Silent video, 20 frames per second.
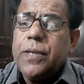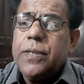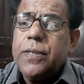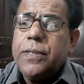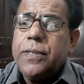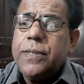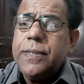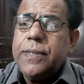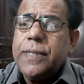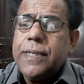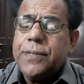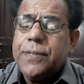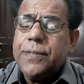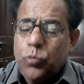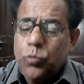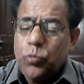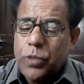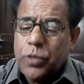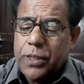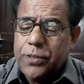dear
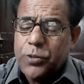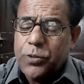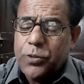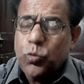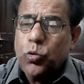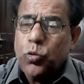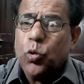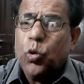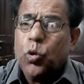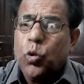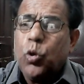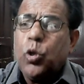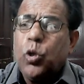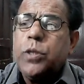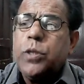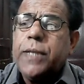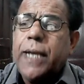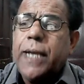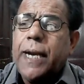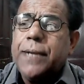students, you know
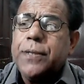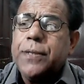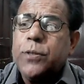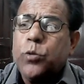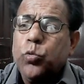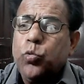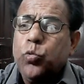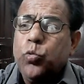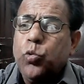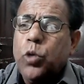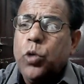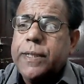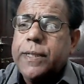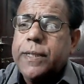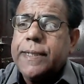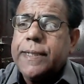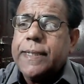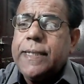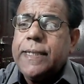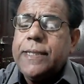that
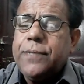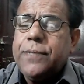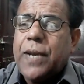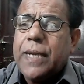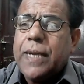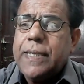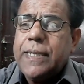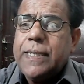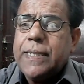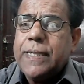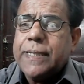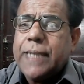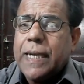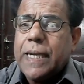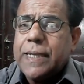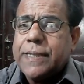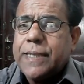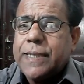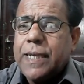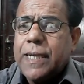toolkit is very
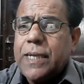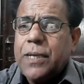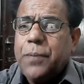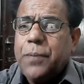essential